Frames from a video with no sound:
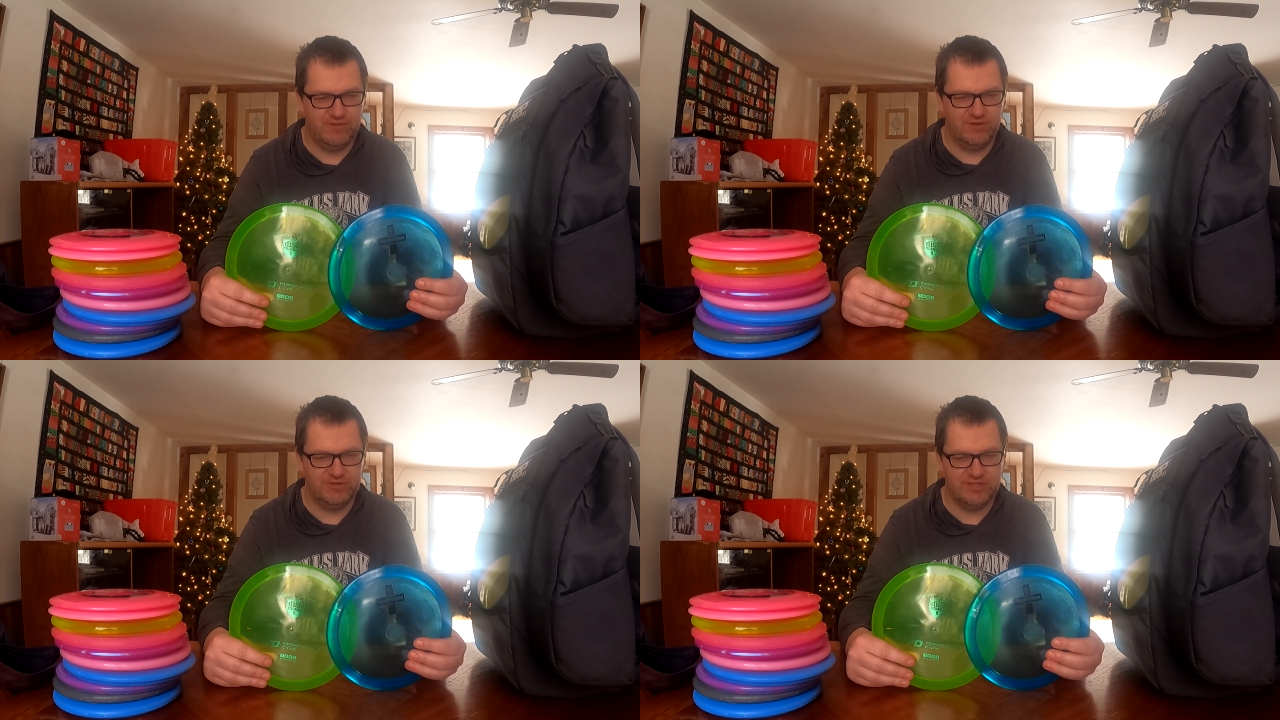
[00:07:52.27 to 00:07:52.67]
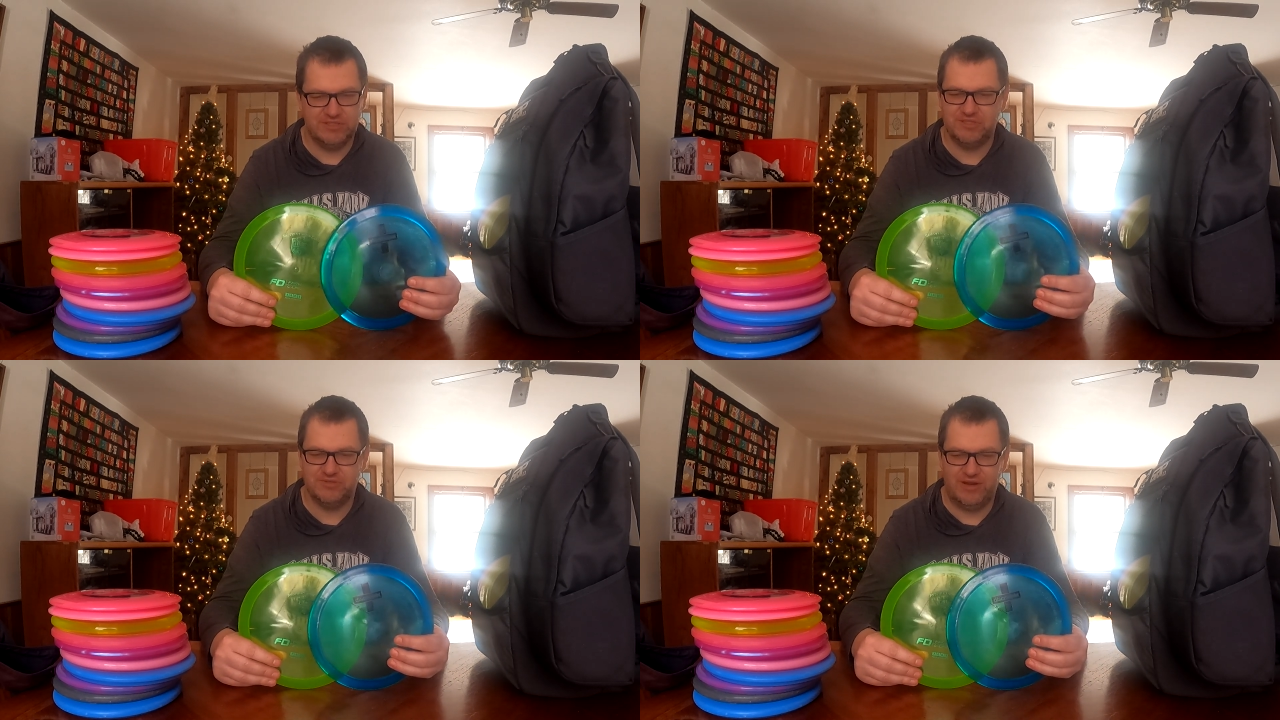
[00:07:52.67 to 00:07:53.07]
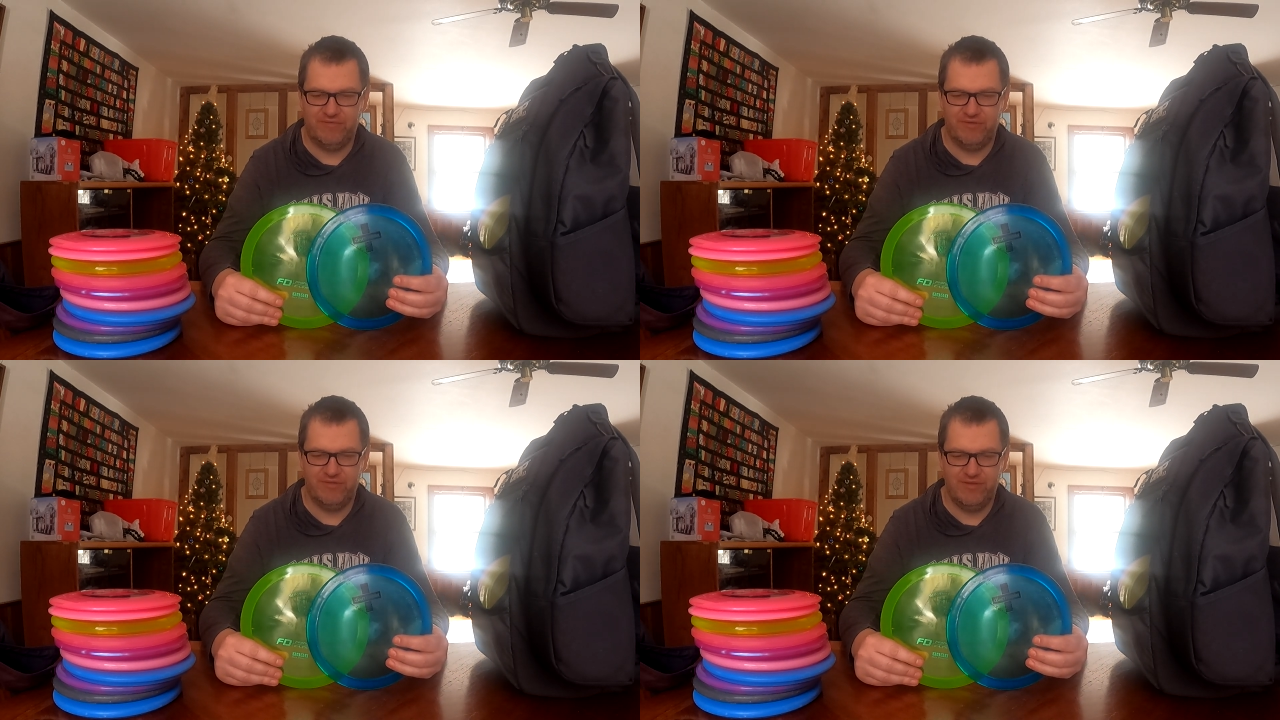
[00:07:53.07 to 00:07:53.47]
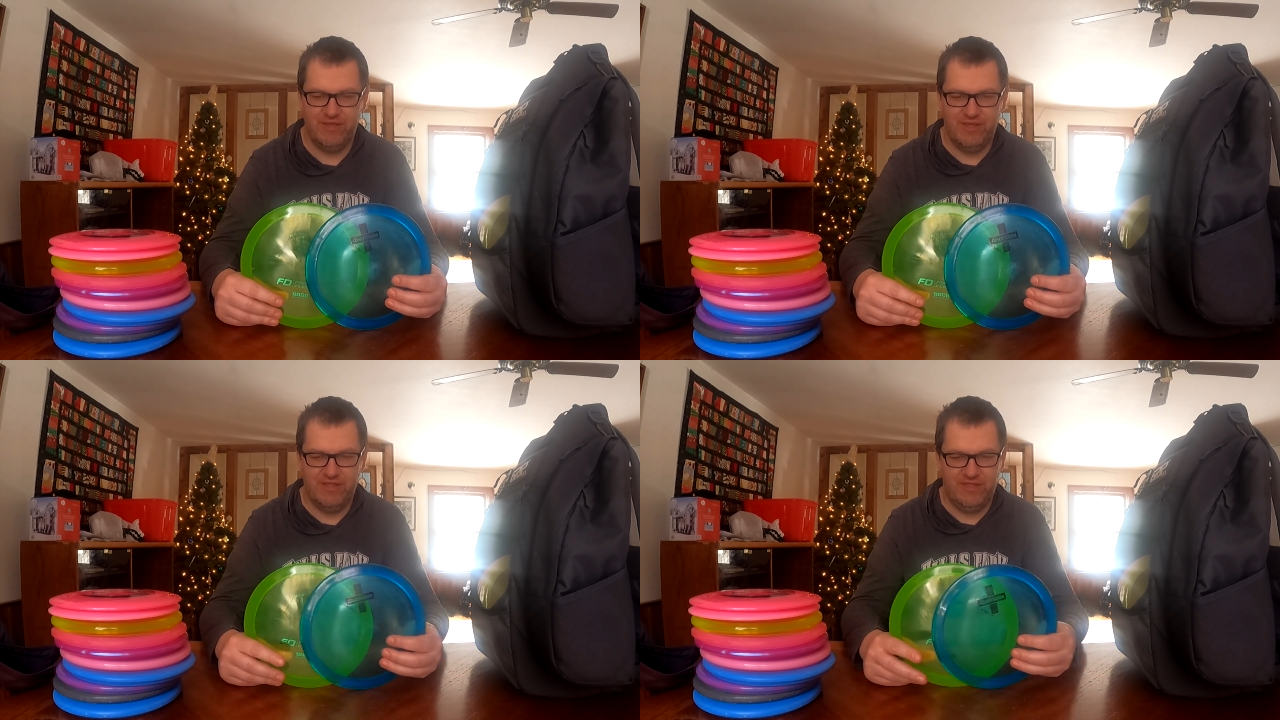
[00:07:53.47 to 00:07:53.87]
long distance driver
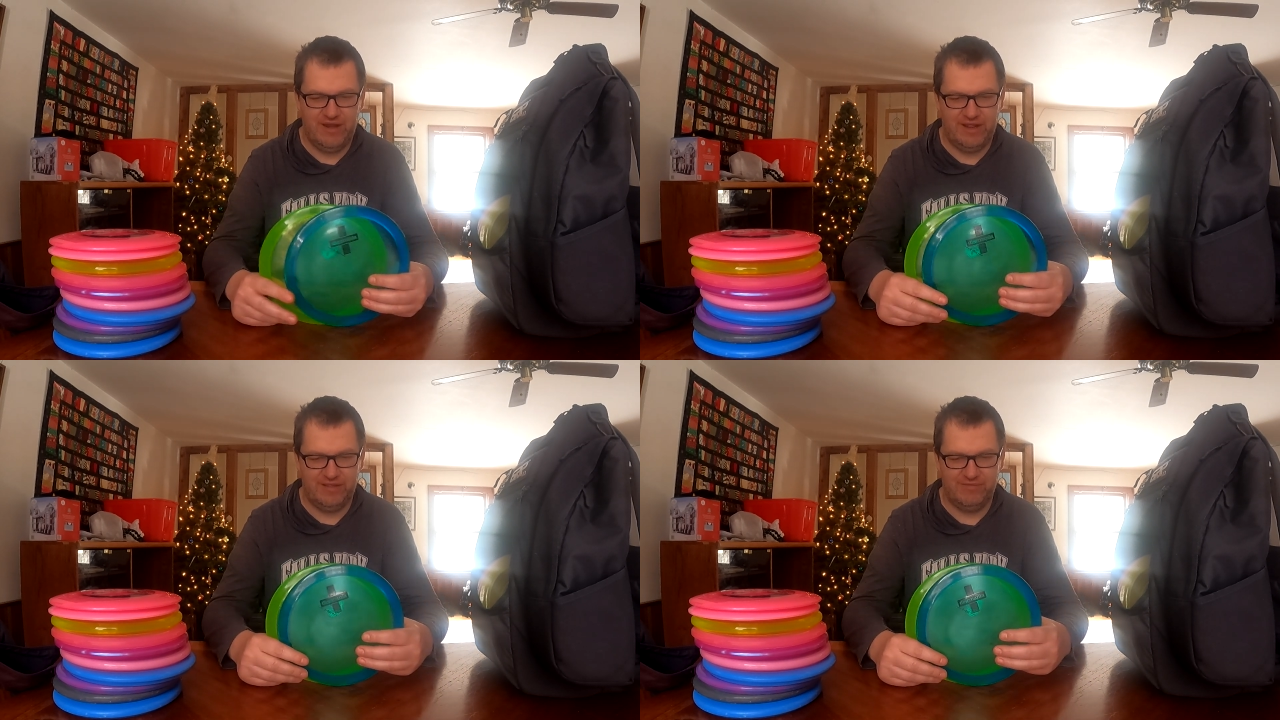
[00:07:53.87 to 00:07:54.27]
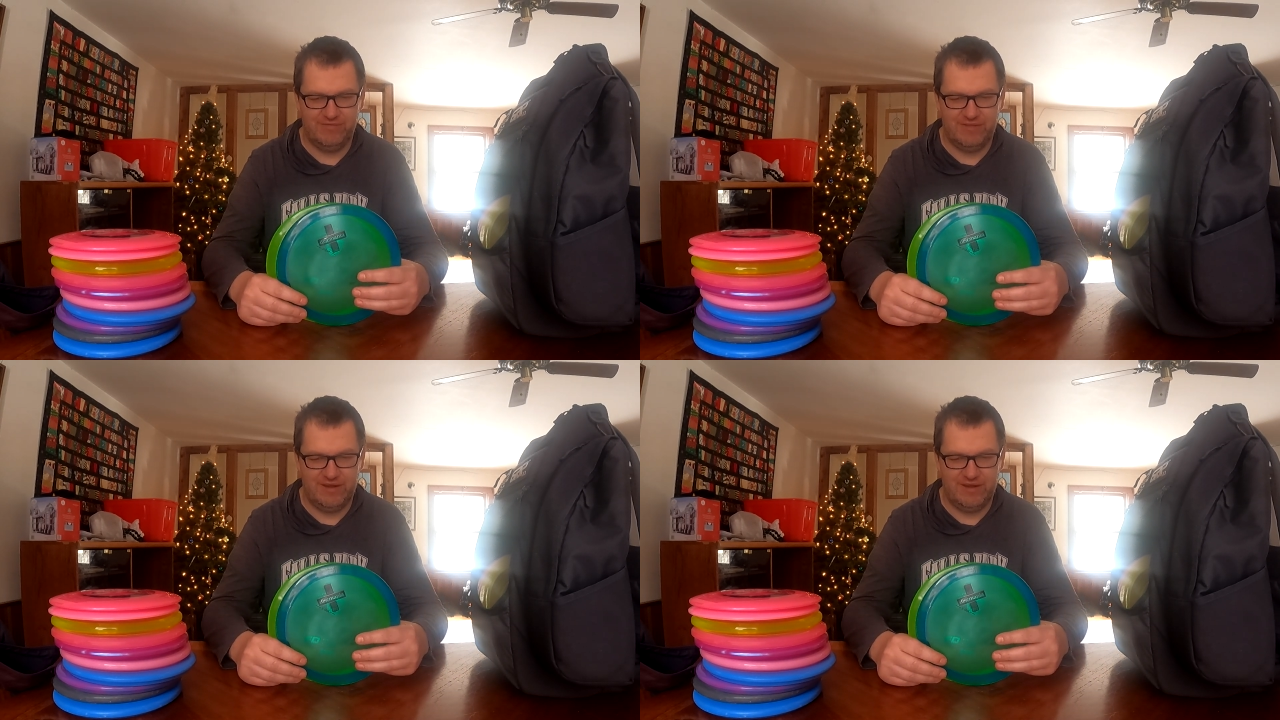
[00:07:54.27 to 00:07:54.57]
that I